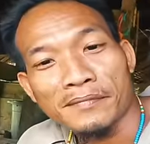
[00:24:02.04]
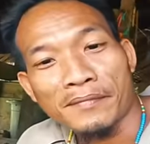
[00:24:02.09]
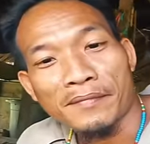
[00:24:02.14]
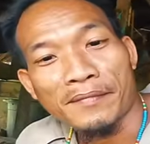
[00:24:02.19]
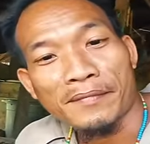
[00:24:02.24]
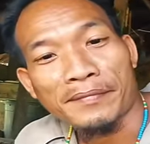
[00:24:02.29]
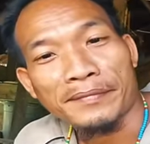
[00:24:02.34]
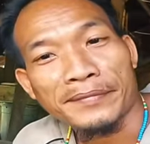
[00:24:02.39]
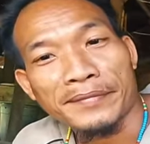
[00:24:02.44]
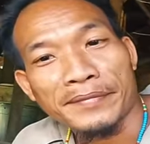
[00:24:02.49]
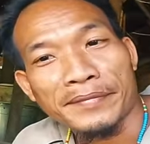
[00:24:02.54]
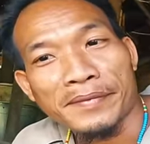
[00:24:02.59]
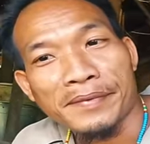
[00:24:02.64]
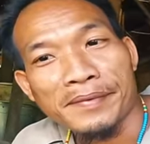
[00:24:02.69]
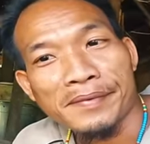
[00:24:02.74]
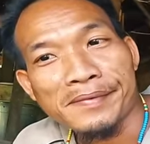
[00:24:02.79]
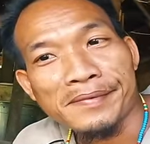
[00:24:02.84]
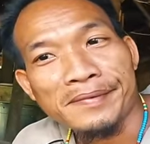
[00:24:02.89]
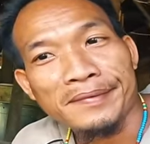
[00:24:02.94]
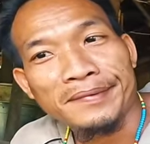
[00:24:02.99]
That's the part
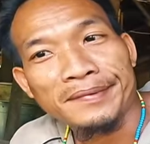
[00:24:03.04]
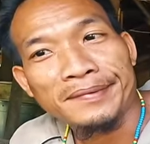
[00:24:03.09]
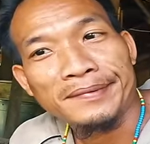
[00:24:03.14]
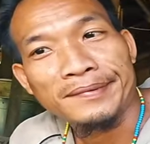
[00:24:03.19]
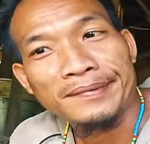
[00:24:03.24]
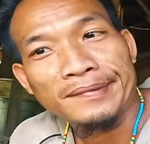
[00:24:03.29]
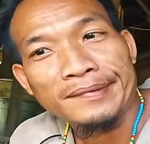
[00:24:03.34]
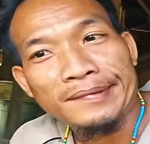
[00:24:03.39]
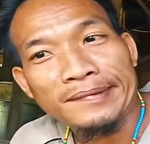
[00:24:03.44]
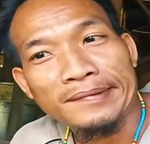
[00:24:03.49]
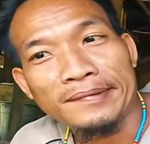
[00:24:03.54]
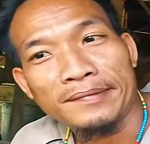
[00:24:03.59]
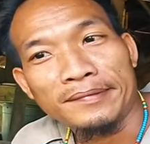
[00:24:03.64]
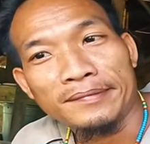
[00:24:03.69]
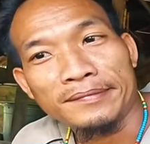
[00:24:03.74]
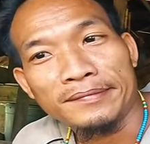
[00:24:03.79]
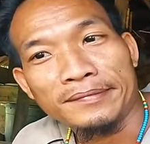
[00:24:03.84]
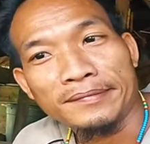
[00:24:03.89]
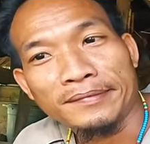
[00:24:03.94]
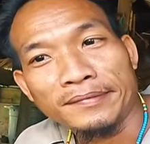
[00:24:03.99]
that actually pierces
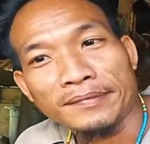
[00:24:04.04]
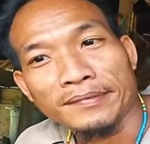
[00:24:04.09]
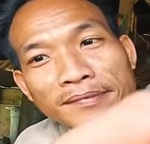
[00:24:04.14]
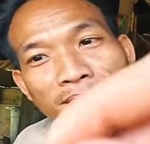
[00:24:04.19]
into the